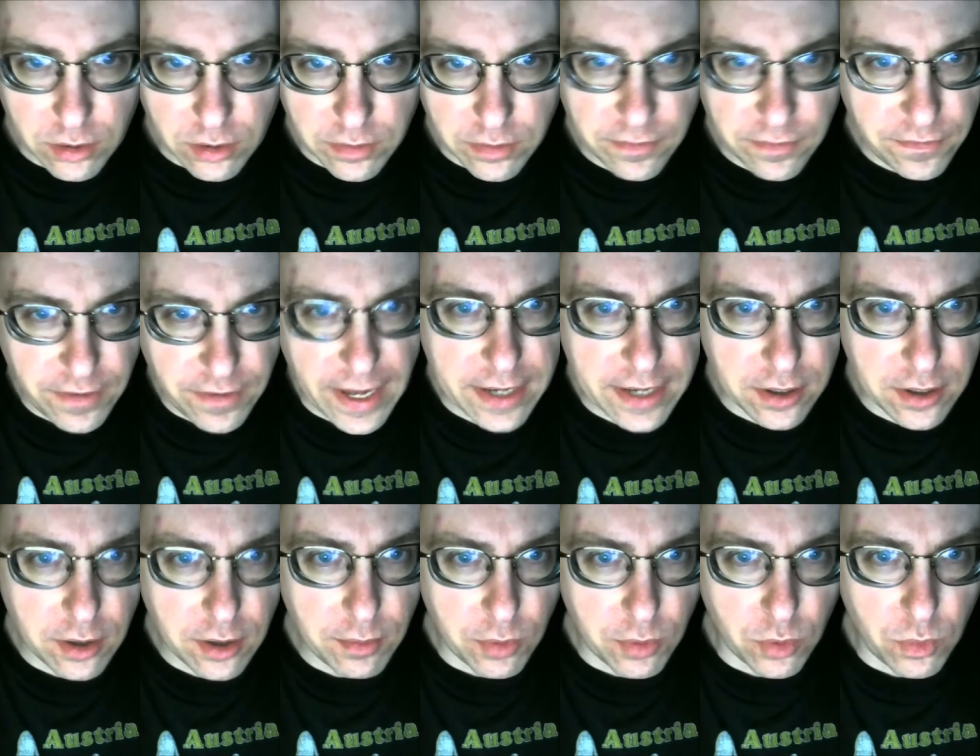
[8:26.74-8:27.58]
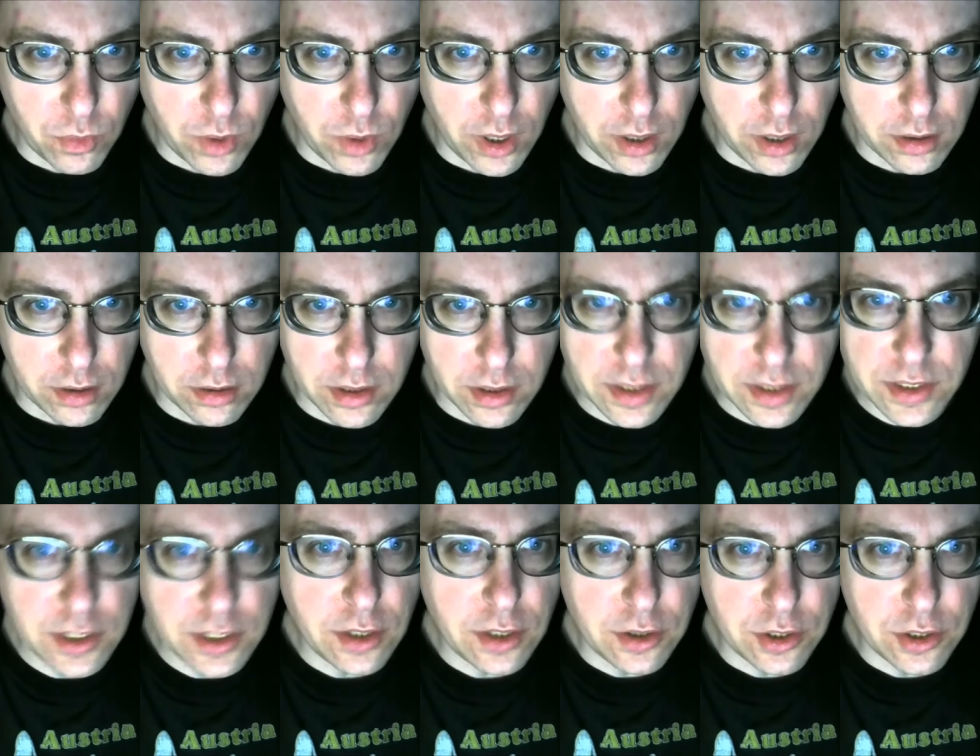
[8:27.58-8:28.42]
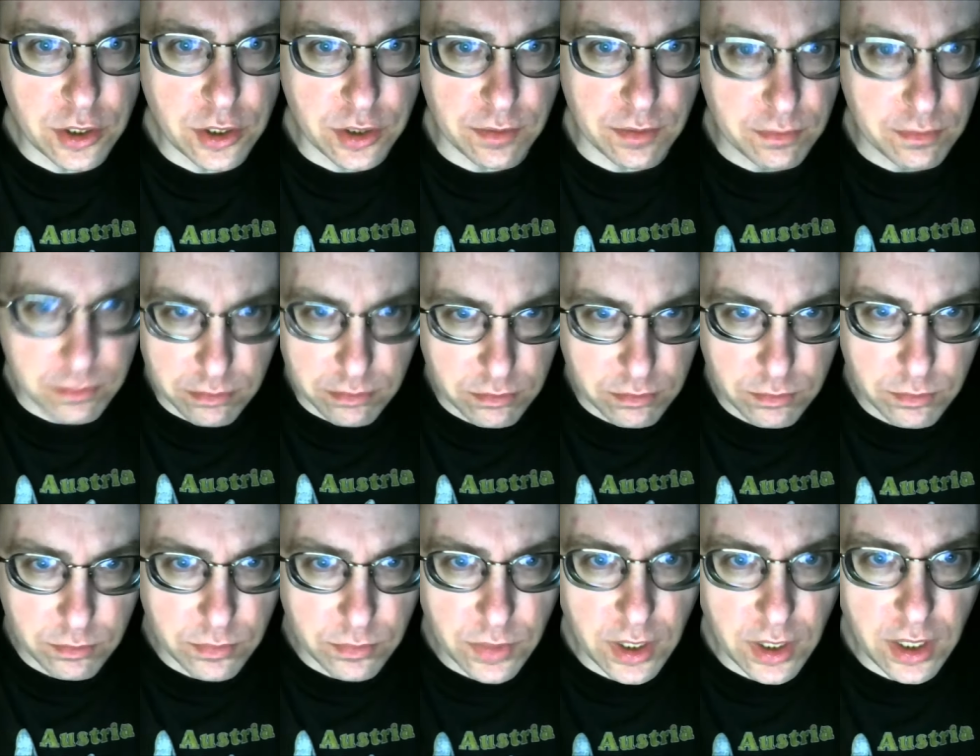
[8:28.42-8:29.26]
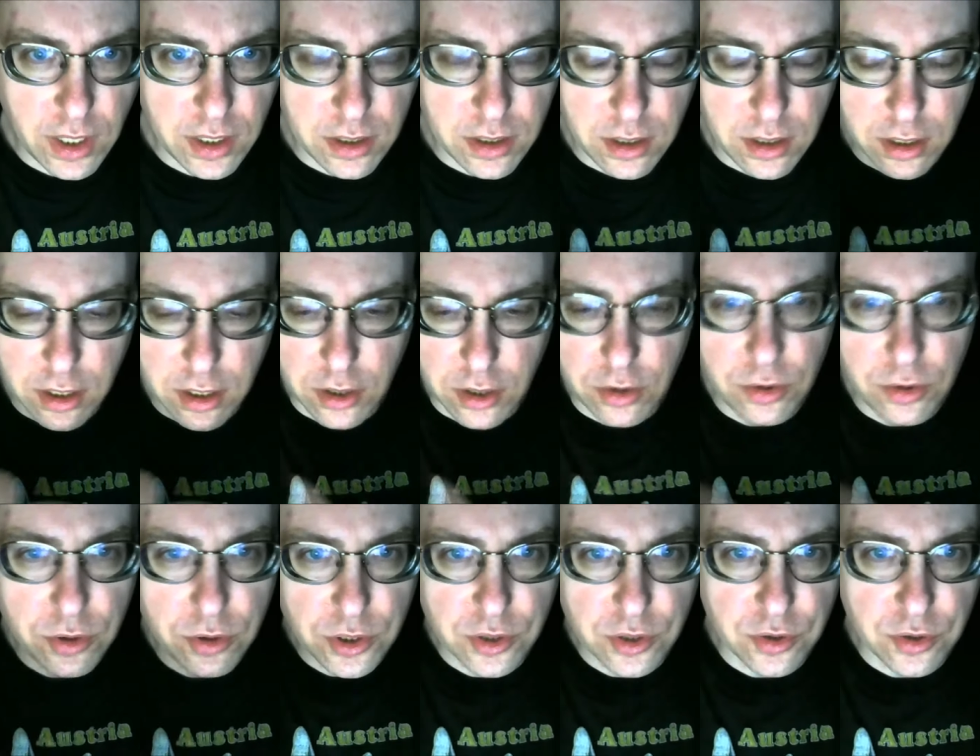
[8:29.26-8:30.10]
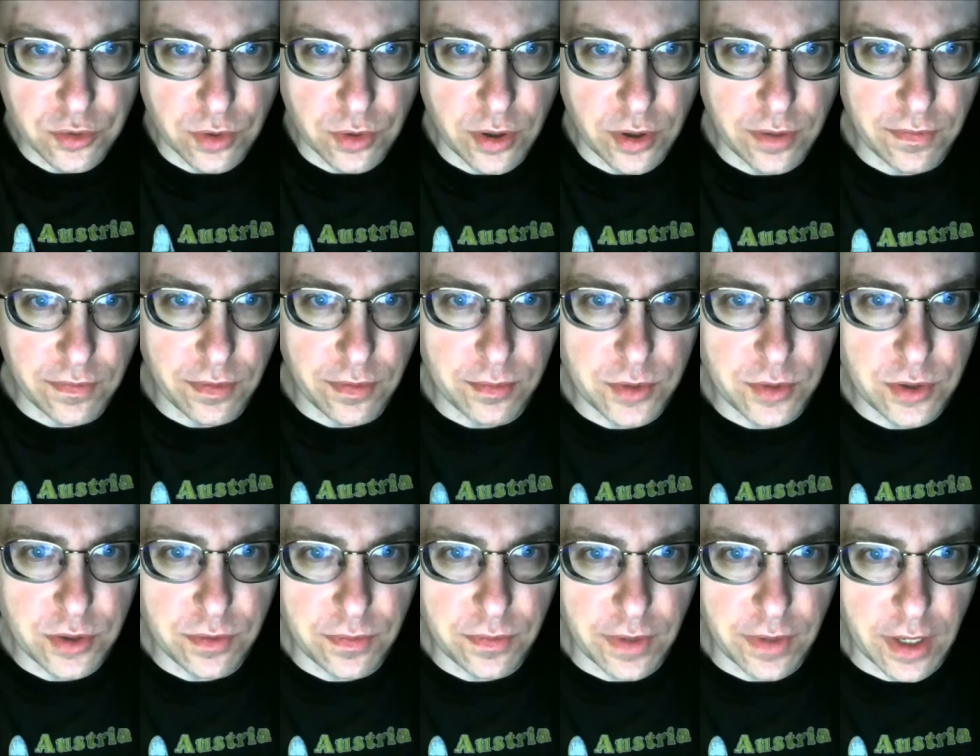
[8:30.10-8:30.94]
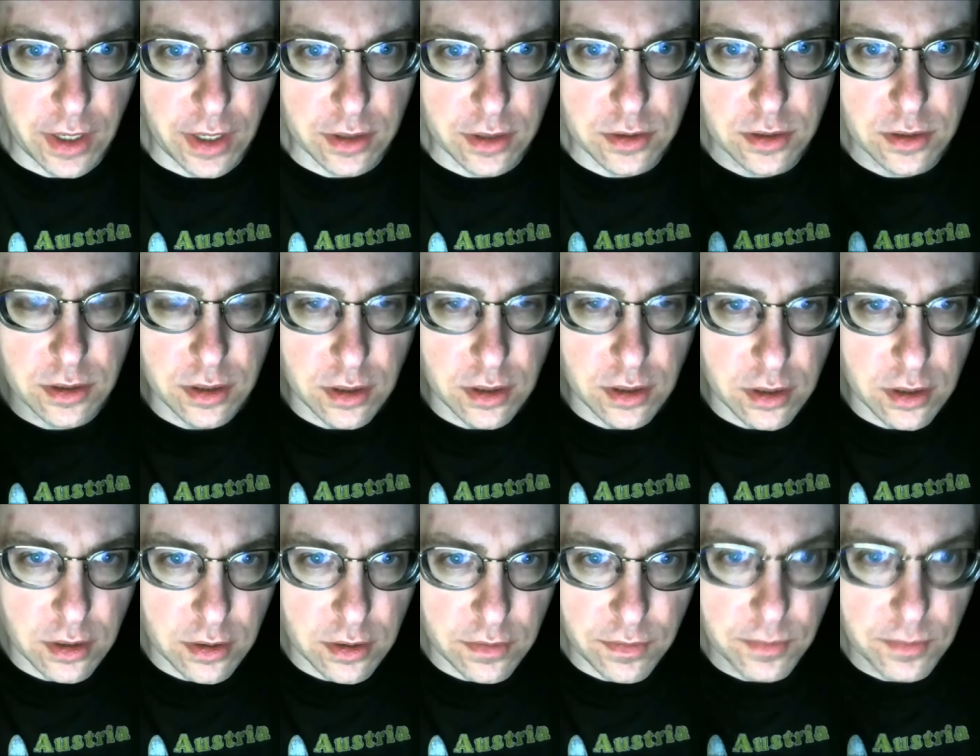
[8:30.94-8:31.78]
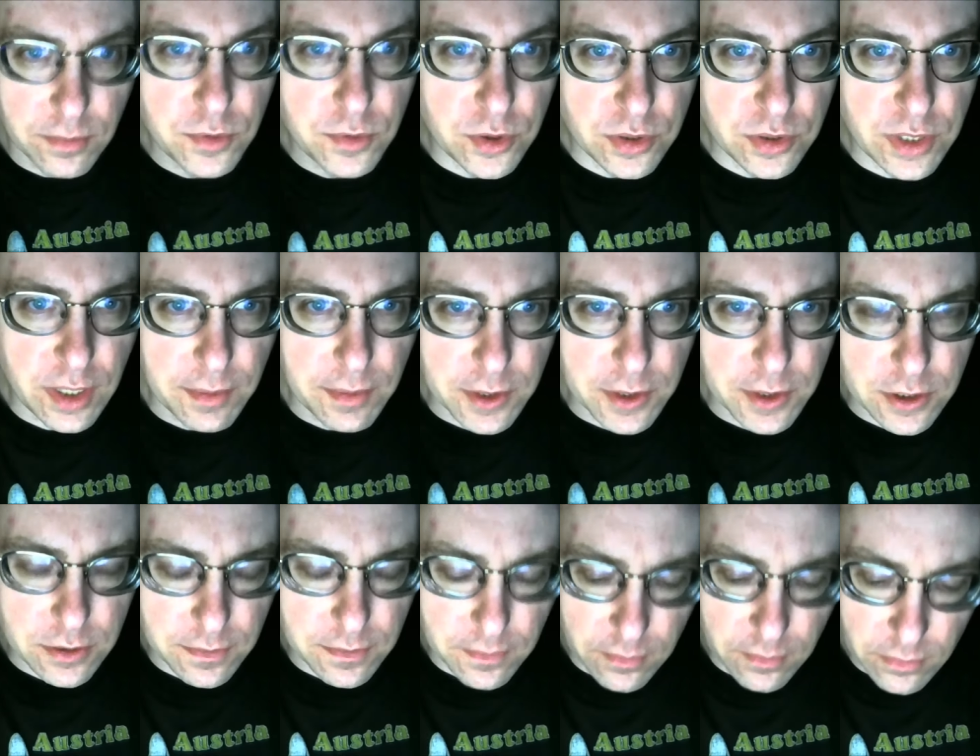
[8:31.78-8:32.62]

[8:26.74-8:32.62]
Fact number one, a syllogism, uh, a conclusion drawn from two facts, from two statements.